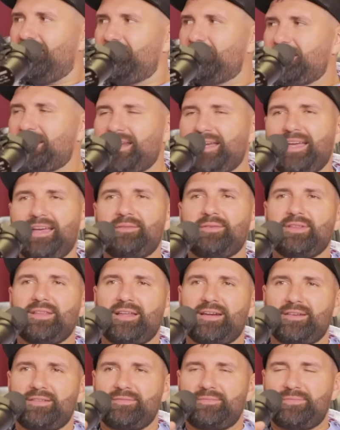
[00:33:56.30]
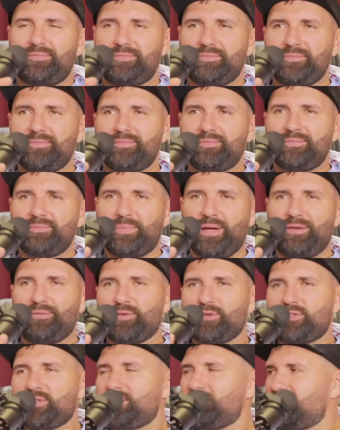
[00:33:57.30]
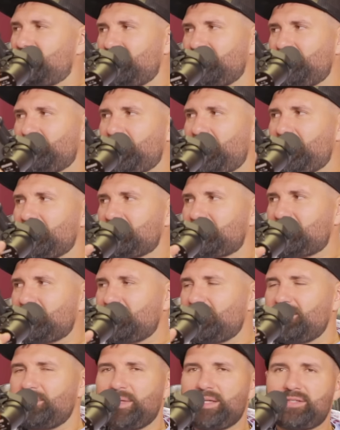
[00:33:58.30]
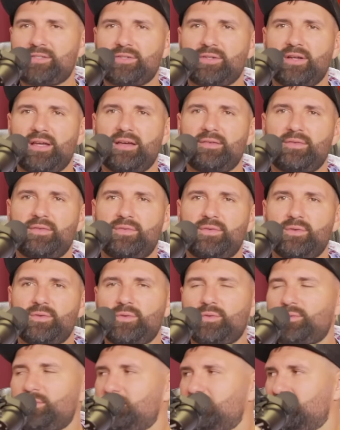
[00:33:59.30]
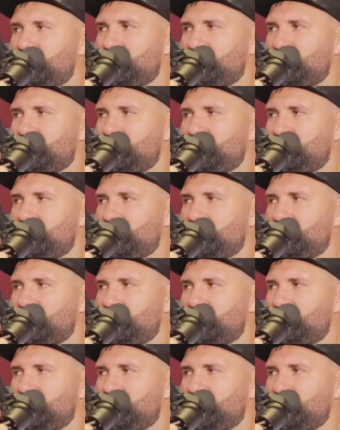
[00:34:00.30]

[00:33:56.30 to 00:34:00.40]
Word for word: have. mean, I have a lot of beverages on the monster. Make sure I have a few